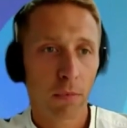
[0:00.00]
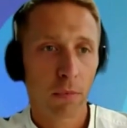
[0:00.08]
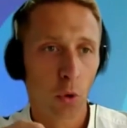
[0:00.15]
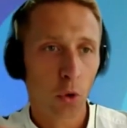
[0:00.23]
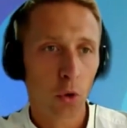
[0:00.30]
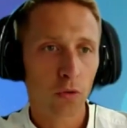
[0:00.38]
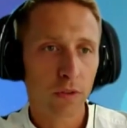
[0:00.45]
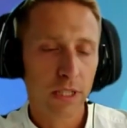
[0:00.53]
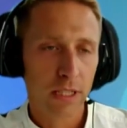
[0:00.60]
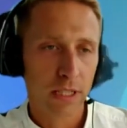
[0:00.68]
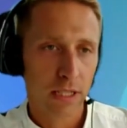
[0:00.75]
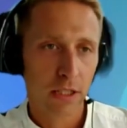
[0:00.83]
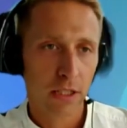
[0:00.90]
all of
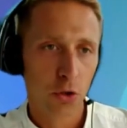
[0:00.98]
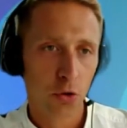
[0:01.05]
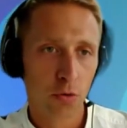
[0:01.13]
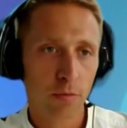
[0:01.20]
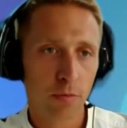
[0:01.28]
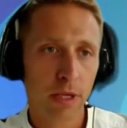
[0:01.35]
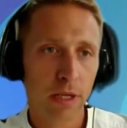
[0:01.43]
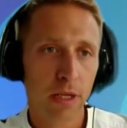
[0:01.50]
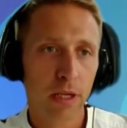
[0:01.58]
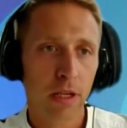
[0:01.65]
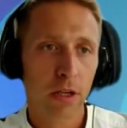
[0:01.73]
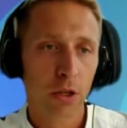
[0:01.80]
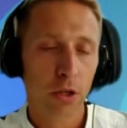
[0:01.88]
these things should
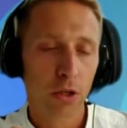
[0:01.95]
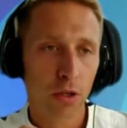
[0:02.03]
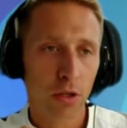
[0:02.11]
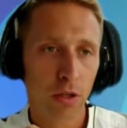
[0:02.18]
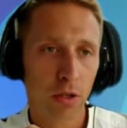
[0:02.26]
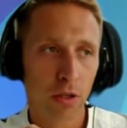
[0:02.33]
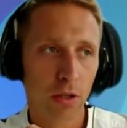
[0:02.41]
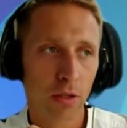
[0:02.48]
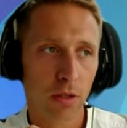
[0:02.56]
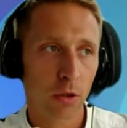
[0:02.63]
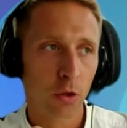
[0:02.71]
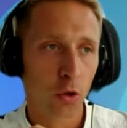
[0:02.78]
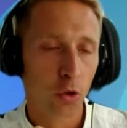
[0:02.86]
be
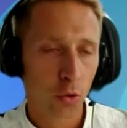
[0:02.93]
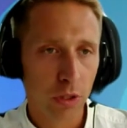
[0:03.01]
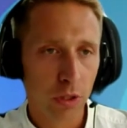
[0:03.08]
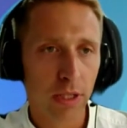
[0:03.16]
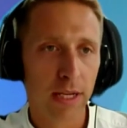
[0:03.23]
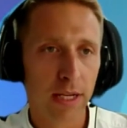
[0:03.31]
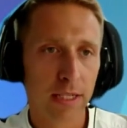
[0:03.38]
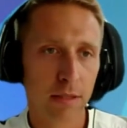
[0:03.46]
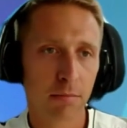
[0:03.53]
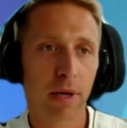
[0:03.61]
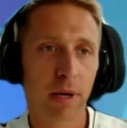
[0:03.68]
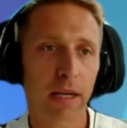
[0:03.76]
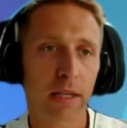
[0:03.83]

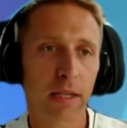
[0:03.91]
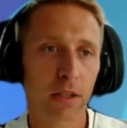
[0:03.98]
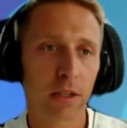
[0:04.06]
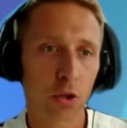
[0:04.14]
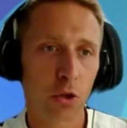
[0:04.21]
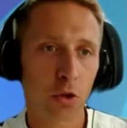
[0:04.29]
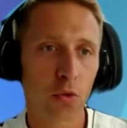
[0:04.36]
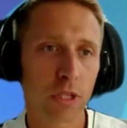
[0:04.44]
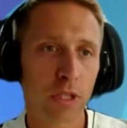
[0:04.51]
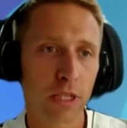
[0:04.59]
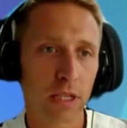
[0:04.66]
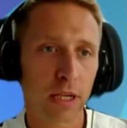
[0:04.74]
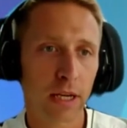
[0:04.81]
utilized by
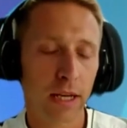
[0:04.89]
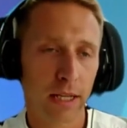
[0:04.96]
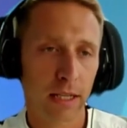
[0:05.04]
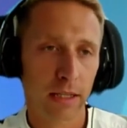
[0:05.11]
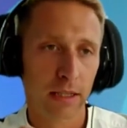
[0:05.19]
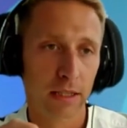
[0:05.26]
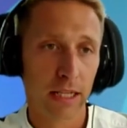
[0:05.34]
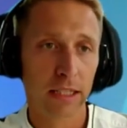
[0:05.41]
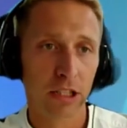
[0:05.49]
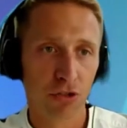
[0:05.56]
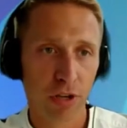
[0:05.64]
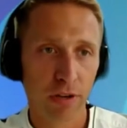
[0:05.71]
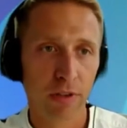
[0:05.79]
using a
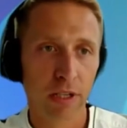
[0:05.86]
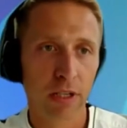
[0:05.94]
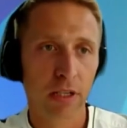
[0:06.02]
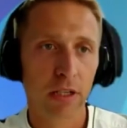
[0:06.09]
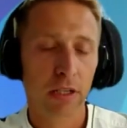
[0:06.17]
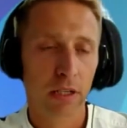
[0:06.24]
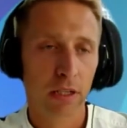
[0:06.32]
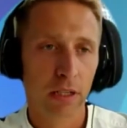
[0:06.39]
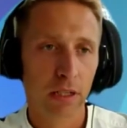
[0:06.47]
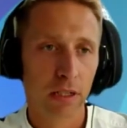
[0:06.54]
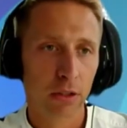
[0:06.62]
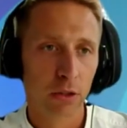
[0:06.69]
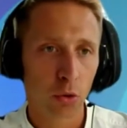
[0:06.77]
data-driven
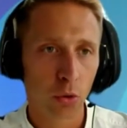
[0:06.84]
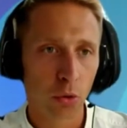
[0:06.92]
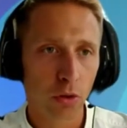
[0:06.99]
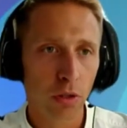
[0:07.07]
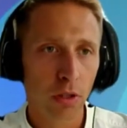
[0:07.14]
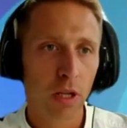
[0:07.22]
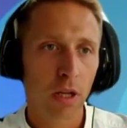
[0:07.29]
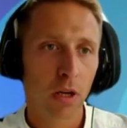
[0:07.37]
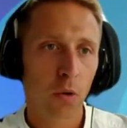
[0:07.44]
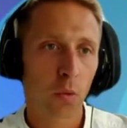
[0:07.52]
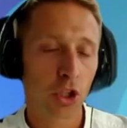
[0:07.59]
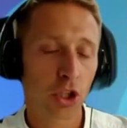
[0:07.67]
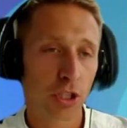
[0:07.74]
tool,
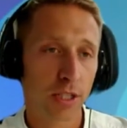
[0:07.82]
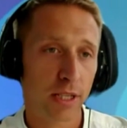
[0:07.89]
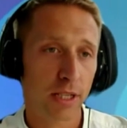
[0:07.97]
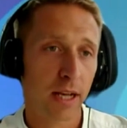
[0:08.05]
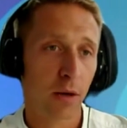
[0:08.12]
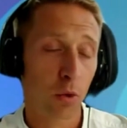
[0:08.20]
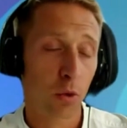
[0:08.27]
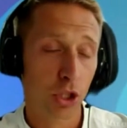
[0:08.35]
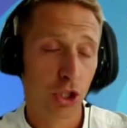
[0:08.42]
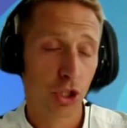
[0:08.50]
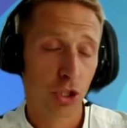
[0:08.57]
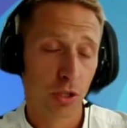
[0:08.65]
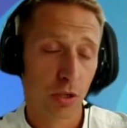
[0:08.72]

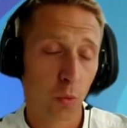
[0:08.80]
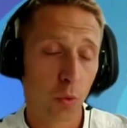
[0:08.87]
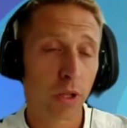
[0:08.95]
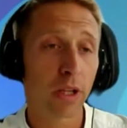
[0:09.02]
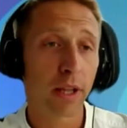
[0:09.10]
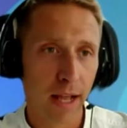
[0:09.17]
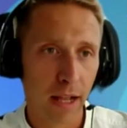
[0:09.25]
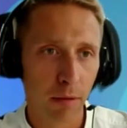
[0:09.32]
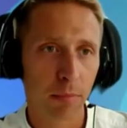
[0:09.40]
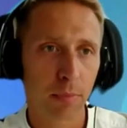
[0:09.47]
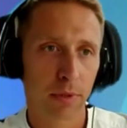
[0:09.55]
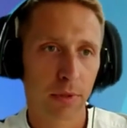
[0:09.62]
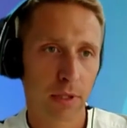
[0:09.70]
which will
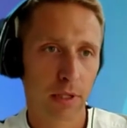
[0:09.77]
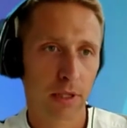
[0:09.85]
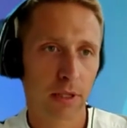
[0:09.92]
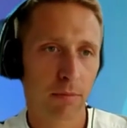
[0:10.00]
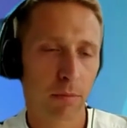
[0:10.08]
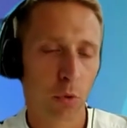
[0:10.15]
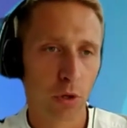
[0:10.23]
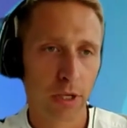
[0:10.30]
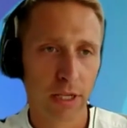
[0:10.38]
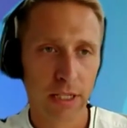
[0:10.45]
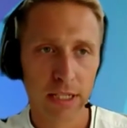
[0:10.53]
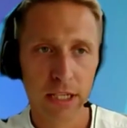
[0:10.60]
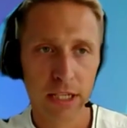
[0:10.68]
help
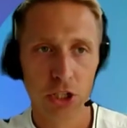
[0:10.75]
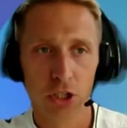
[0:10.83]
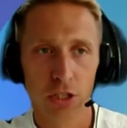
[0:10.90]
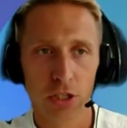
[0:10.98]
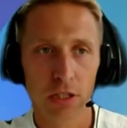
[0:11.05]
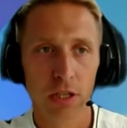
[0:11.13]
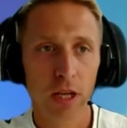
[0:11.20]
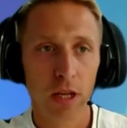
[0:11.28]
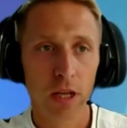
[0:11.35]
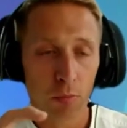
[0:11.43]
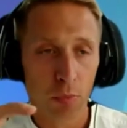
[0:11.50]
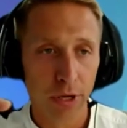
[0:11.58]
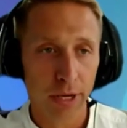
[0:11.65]
organization
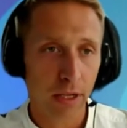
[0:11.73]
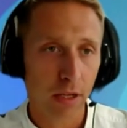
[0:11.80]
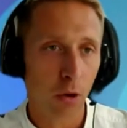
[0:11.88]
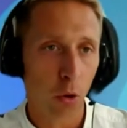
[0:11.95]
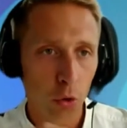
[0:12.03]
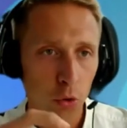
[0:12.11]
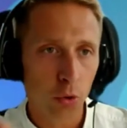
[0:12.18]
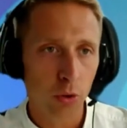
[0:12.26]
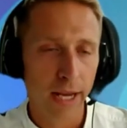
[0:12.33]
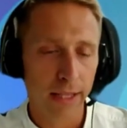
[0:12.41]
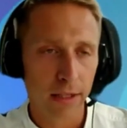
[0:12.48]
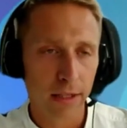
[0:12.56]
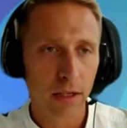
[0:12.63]
bring all
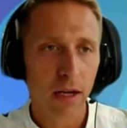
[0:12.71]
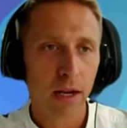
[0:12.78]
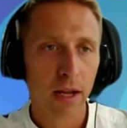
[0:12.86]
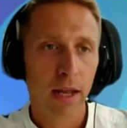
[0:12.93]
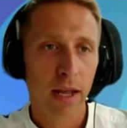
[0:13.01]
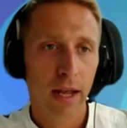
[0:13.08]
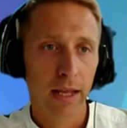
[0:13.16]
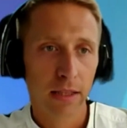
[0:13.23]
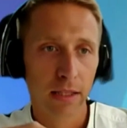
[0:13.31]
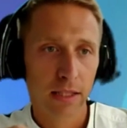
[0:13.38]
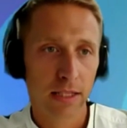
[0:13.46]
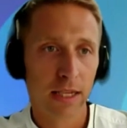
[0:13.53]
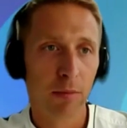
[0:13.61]
together
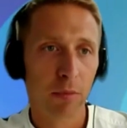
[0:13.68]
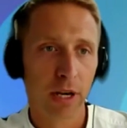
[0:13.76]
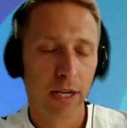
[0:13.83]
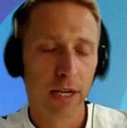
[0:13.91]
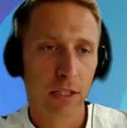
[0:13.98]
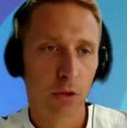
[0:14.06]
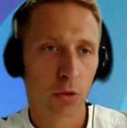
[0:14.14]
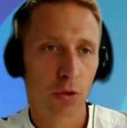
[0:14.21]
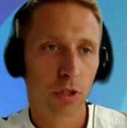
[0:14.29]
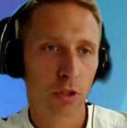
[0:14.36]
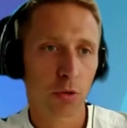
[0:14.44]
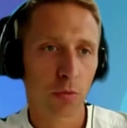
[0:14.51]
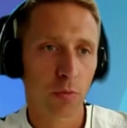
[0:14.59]
and summarize in
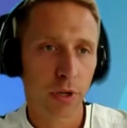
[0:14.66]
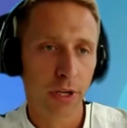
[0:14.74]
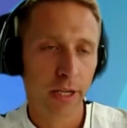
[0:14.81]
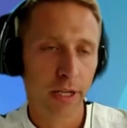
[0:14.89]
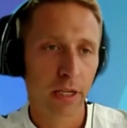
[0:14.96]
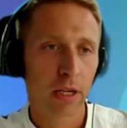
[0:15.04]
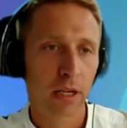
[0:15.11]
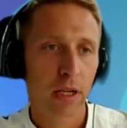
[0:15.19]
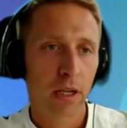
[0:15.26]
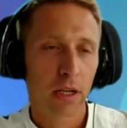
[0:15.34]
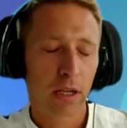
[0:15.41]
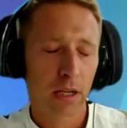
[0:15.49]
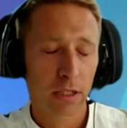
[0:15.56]
order to bring
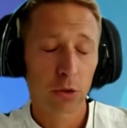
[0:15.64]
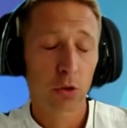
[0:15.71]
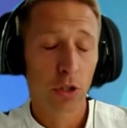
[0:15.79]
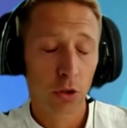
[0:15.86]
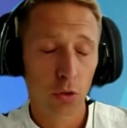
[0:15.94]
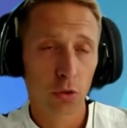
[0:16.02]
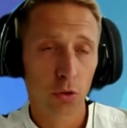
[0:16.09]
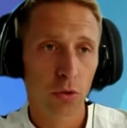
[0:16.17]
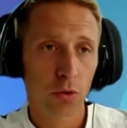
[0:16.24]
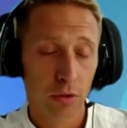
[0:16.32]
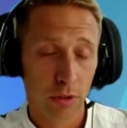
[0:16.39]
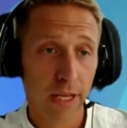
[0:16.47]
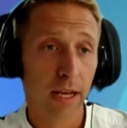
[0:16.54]

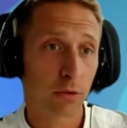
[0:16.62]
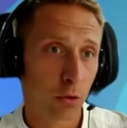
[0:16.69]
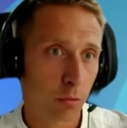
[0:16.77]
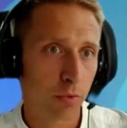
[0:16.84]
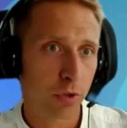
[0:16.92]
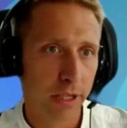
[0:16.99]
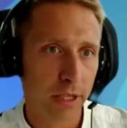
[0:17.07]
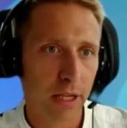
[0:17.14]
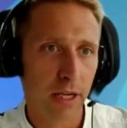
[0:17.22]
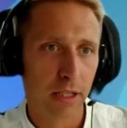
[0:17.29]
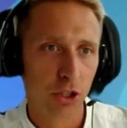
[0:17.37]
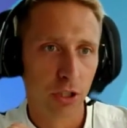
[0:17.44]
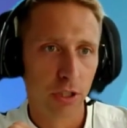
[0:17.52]

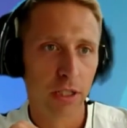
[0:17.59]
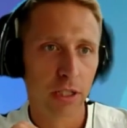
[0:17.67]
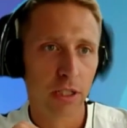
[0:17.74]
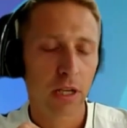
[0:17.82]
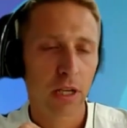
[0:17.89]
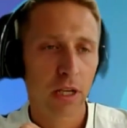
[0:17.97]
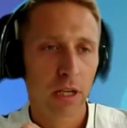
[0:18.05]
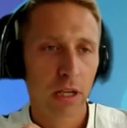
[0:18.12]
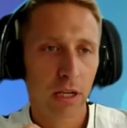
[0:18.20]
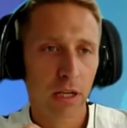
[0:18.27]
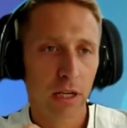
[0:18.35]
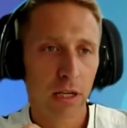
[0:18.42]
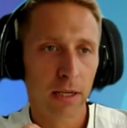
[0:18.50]
actually
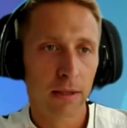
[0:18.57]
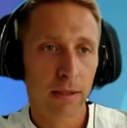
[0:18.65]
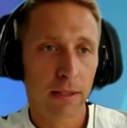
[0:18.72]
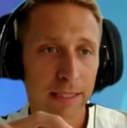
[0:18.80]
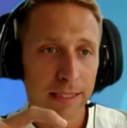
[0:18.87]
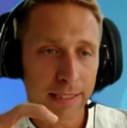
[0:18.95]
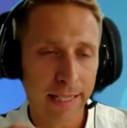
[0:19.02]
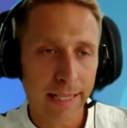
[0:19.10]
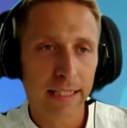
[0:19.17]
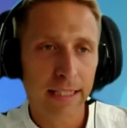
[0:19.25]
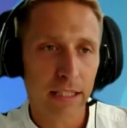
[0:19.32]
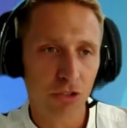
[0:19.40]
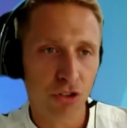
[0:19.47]

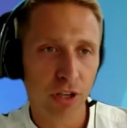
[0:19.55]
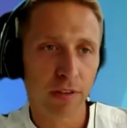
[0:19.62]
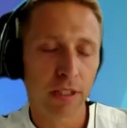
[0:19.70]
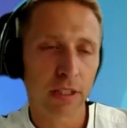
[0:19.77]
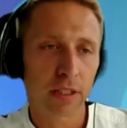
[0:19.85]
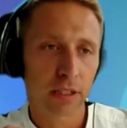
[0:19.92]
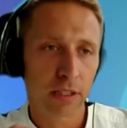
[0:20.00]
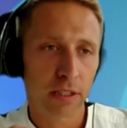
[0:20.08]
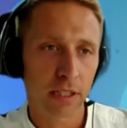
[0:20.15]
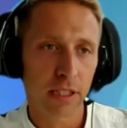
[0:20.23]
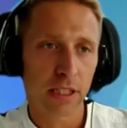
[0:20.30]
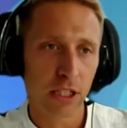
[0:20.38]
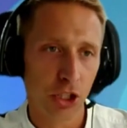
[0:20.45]
data-driven
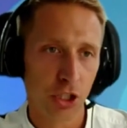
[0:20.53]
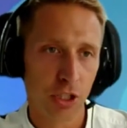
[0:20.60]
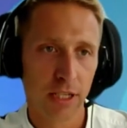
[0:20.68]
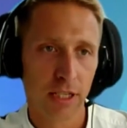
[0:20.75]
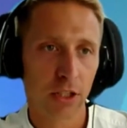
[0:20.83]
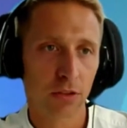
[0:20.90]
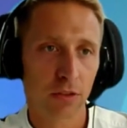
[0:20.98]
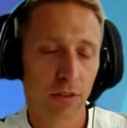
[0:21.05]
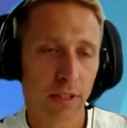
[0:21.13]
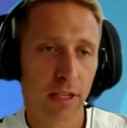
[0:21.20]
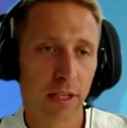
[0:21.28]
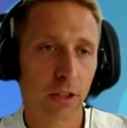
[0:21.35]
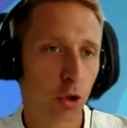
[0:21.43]
decisions at the end of the
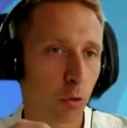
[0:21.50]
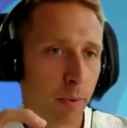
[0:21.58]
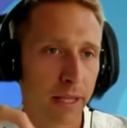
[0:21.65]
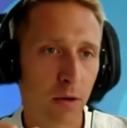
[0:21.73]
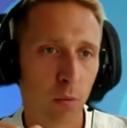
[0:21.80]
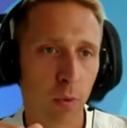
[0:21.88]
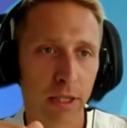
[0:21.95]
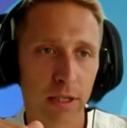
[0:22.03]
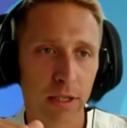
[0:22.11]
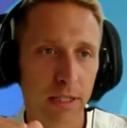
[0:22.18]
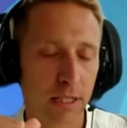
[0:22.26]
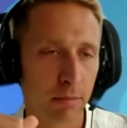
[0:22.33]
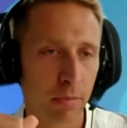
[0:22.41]
day, no matter whether
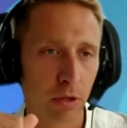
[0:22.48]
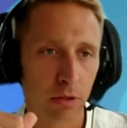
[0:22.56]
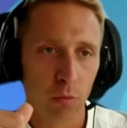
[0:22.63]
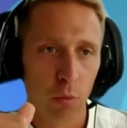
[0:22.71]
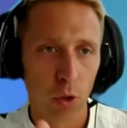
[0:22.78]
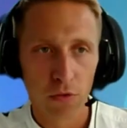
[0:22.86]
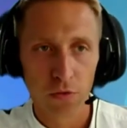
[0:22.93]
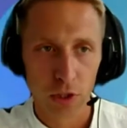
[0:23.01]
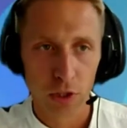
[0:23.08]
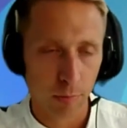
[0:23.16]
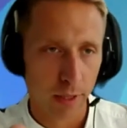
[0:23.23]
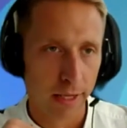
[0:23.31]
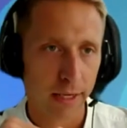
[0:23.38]
it's about
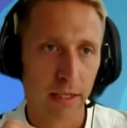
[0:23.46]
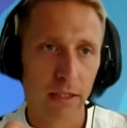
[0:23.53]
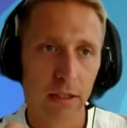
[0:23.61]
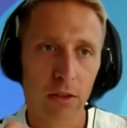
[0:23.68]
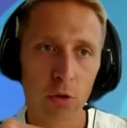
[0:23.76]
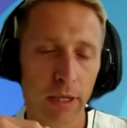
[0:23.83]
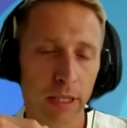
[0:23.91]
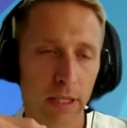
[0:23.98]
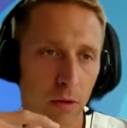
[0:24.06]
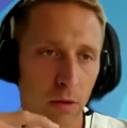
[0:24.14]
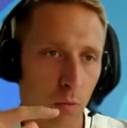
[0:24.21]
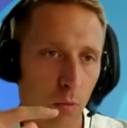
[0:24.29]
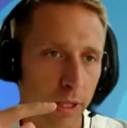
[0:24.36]
workforce planning, no
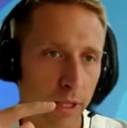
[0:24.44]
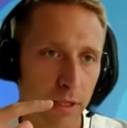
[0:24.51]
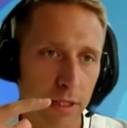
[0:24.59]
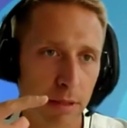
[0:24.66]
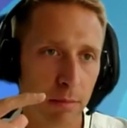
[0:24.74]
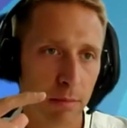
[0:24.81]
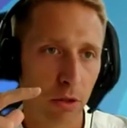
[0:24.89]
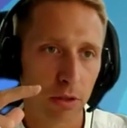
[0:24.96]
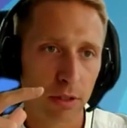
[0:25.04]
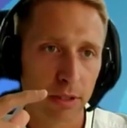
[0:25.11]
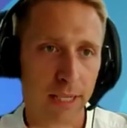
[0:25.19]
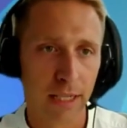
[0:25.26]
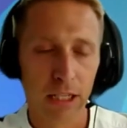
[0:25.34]
matter whether it's about
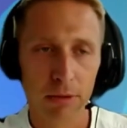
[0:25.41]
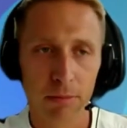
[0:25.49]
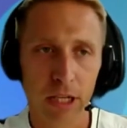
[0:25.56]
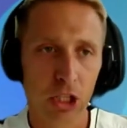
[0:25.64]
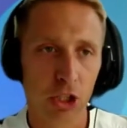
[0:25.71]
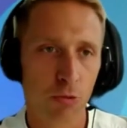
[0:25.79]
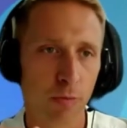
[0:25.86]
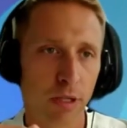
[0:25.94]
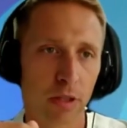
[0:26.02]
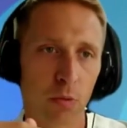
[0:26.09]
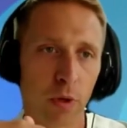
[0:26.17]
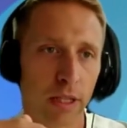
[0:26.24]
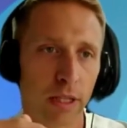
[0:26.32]
talent
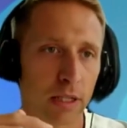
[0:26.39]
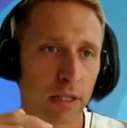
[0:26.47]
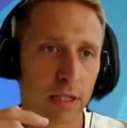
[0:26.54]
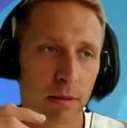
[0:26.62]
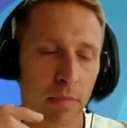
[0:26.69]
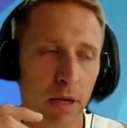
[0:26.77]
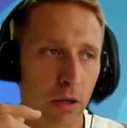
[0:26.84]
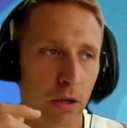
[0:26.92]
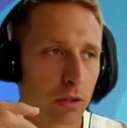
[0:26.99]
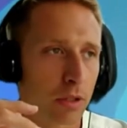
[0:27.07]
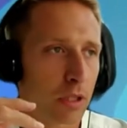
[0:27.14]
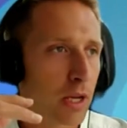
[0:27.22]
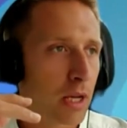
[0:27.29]
management, whether it's
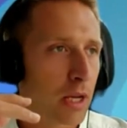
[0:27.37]
about